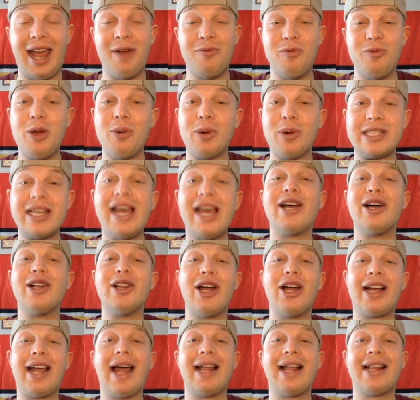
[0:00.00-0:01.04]
and we will take a
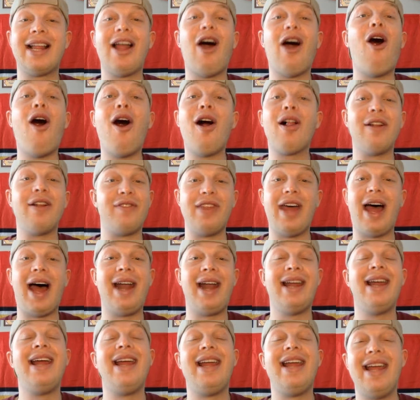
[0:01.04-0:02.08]
look at all of
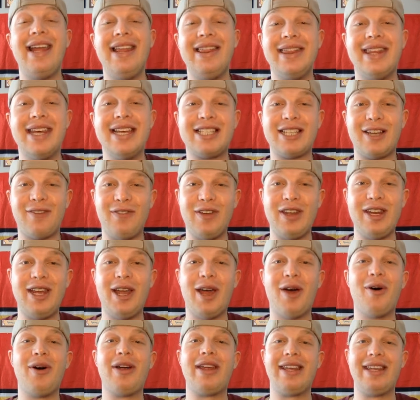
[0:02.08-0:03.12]
that in this
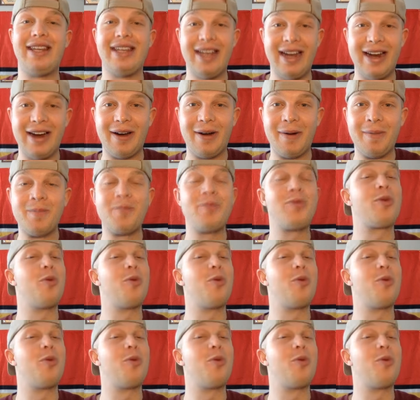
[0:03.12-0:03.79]
video here.